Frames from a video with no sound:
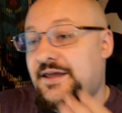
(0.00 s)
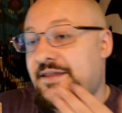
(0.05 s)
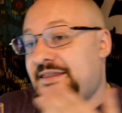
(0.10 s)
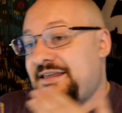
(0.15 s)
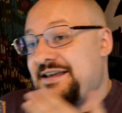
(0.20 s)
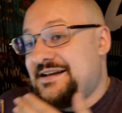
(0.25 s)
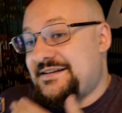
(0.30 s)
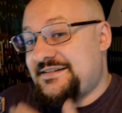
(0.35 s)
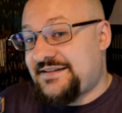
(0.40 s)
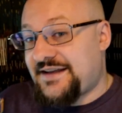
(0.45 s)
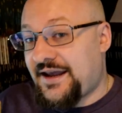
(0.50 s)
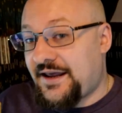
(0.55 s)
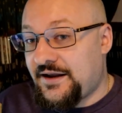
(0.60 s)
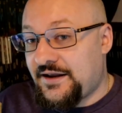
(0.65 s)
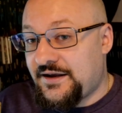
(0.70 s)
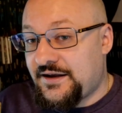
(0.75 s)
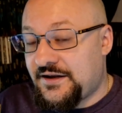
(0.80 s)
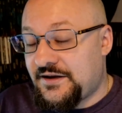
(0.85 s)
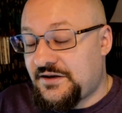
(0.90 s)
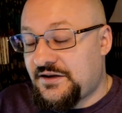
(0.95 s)
and the
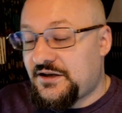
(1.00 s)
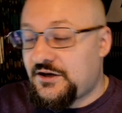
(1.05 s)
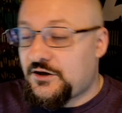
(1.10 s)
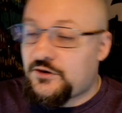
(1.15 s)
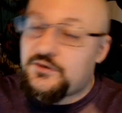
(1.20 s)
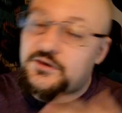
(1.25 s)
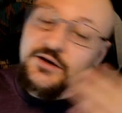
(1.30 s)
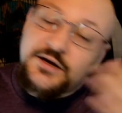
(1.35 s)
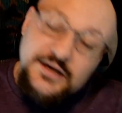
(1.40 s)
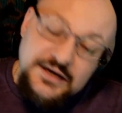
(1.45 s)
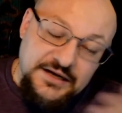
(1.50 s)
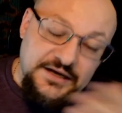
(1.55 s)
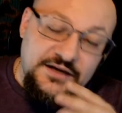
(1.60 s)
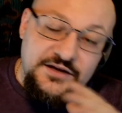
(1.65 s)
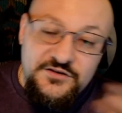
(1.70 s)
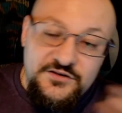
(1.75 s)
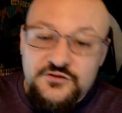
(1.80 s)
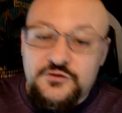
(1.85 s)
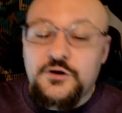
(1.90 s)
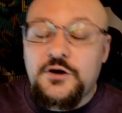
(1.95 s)
antenna in here
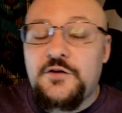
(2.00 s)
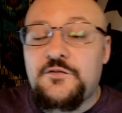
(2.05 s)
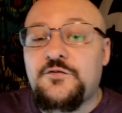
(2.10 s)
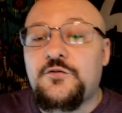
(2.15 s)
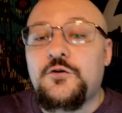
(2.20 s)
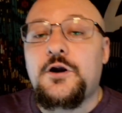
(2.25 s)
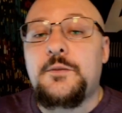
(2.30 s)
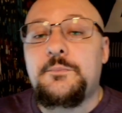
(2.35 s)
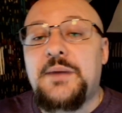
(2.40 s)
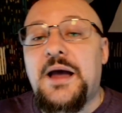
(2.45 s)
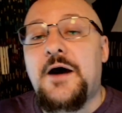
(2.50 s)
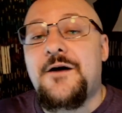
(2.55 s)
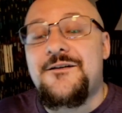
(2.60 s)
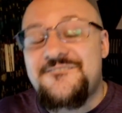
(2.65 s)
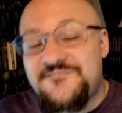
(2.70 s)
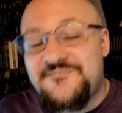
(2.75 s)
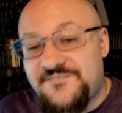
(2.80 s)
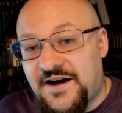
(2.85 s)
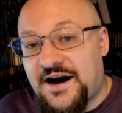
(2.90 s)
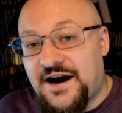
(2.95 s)
is good for about
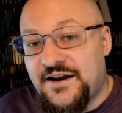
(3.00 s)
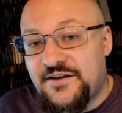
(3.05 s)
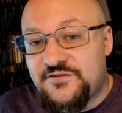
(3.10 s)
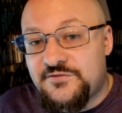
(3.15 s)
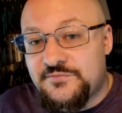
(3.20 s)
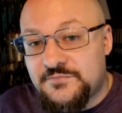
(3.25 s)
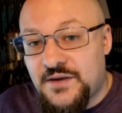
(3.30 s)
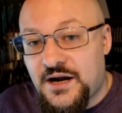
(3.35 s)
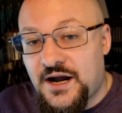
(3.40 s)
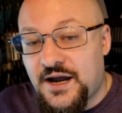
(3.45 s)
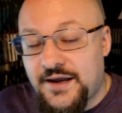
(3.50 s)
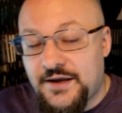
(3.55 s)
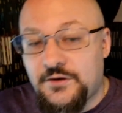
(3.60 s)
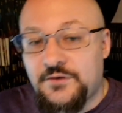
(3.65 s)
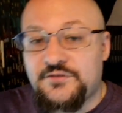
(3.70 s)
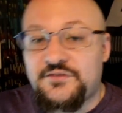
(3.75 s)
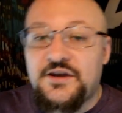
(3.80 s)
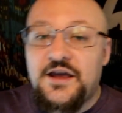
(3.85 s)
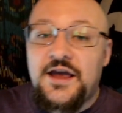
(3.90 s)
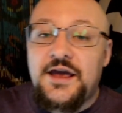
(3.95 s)
5
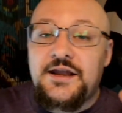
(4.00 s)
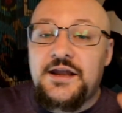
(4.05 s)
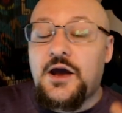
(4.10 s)
miles.